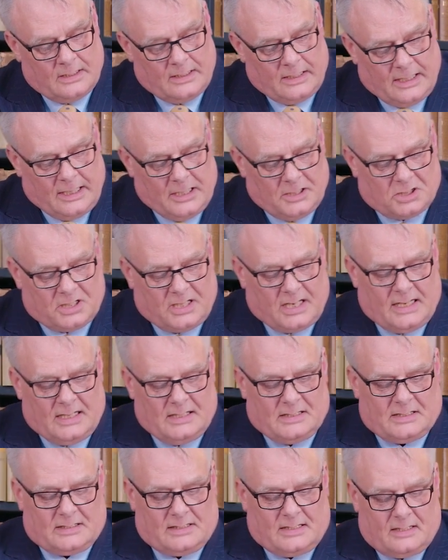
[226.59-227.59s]
each
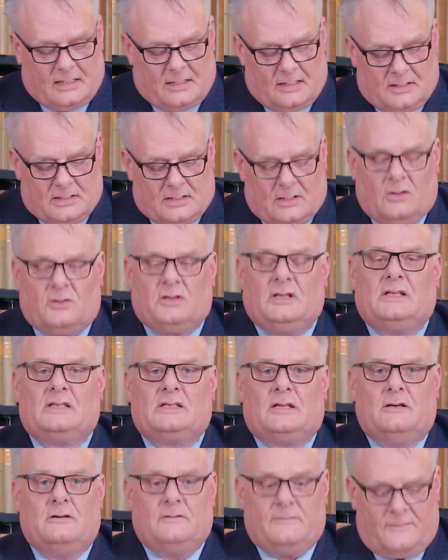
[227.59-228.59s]
case turns on
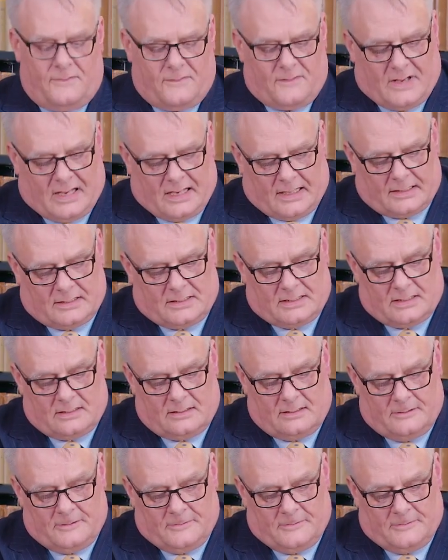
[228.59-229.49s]
its own facts.